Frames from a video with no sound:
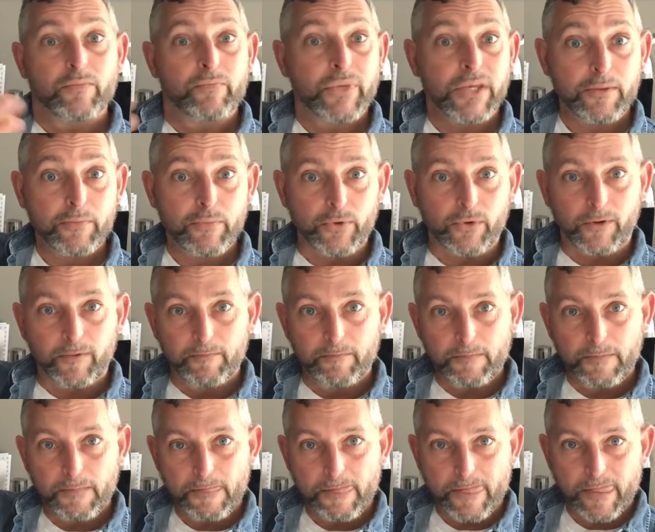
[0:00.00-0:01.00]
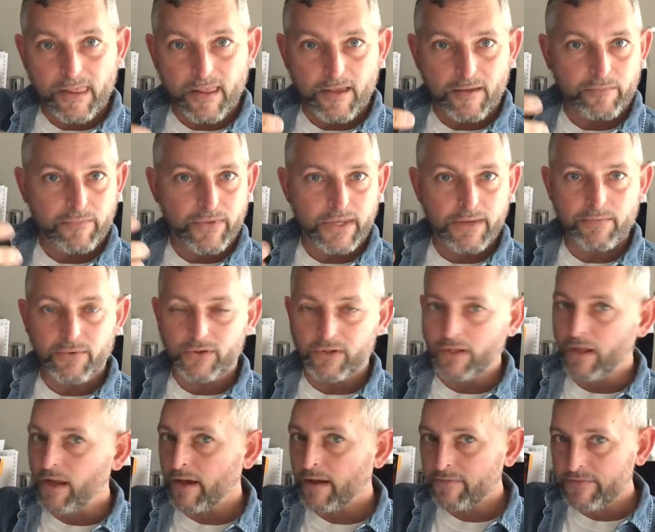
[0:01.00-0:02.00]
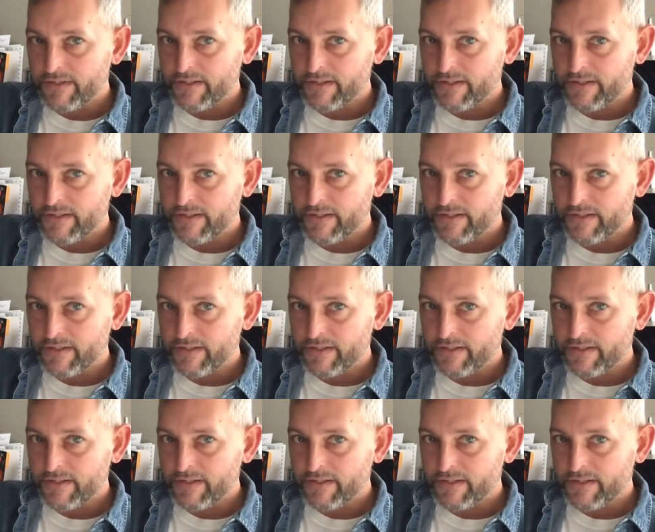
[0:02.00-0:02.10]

People. People love